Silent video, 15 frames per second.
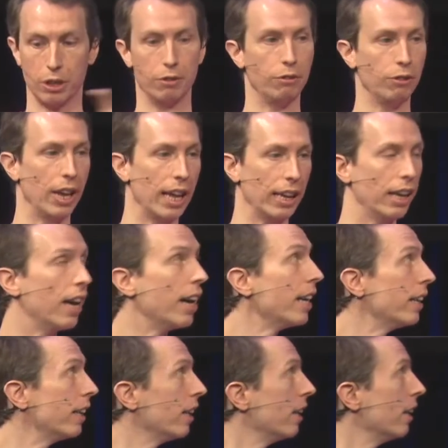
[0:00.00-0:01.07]
flat
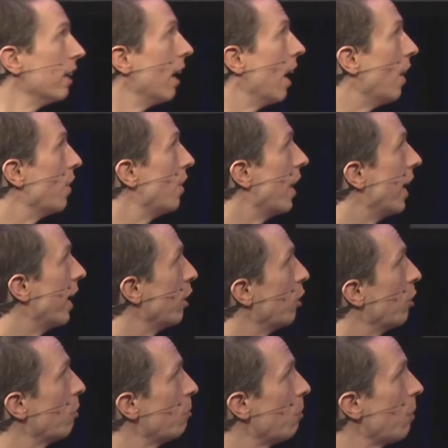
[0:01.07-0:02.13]
line. And
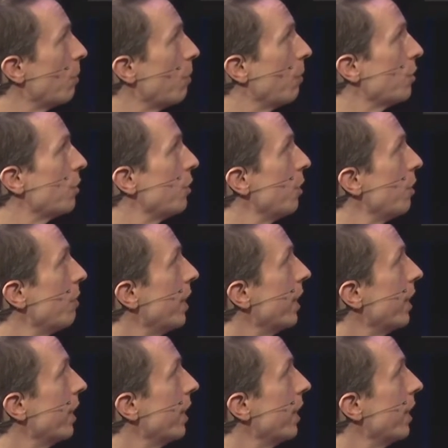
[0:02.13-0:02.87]
then what we want to do